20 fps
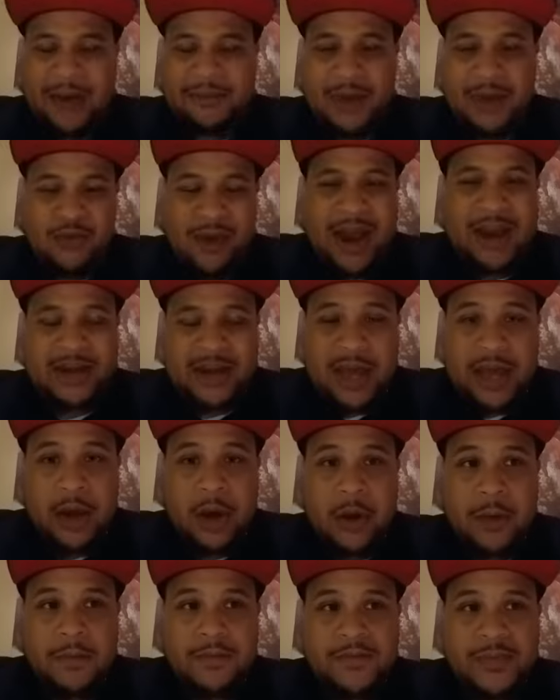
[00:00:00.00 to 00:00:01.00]
me right now.
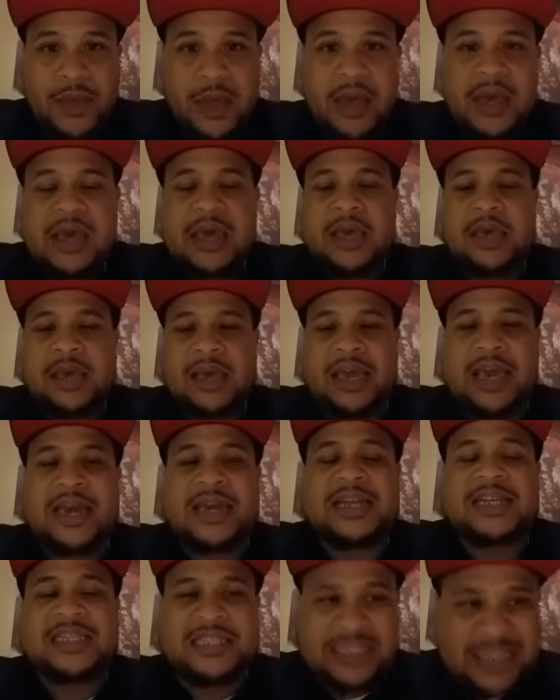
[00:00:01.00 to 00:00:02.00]
In the
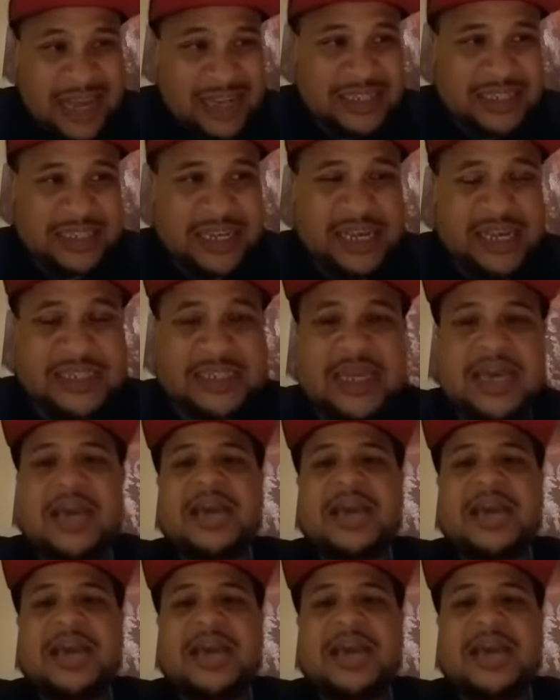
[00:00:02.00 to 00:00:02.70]
60s,